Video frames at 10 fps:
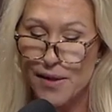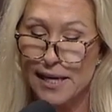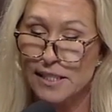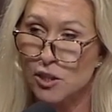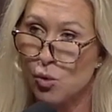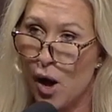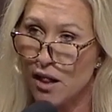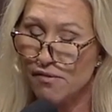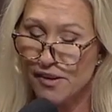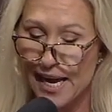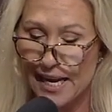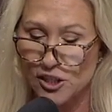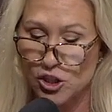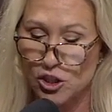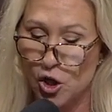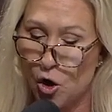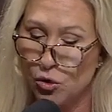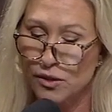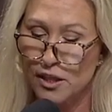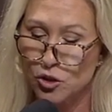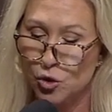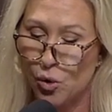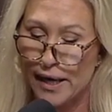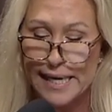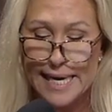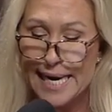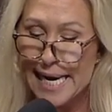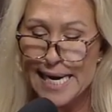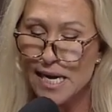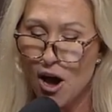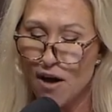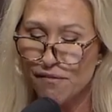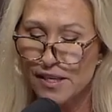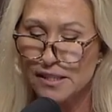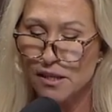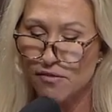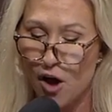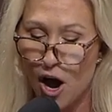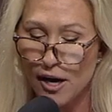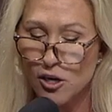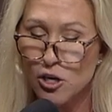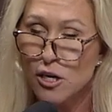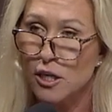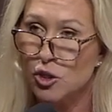and disqualification to hold and enjoy any office of honor,